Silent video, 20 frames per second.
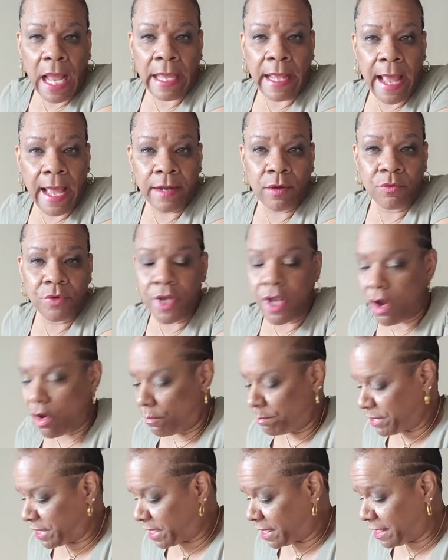I don't
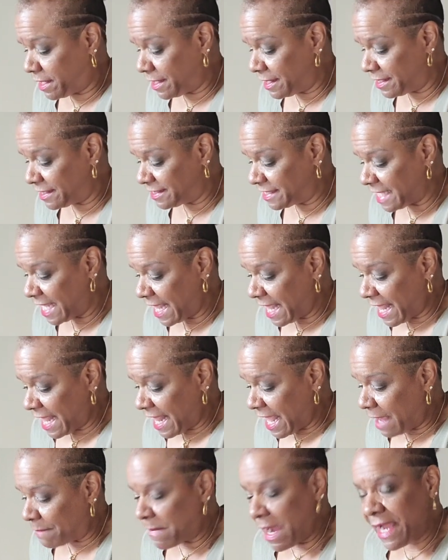know, because
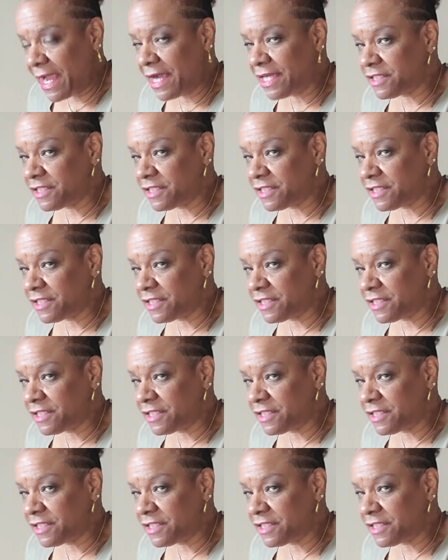my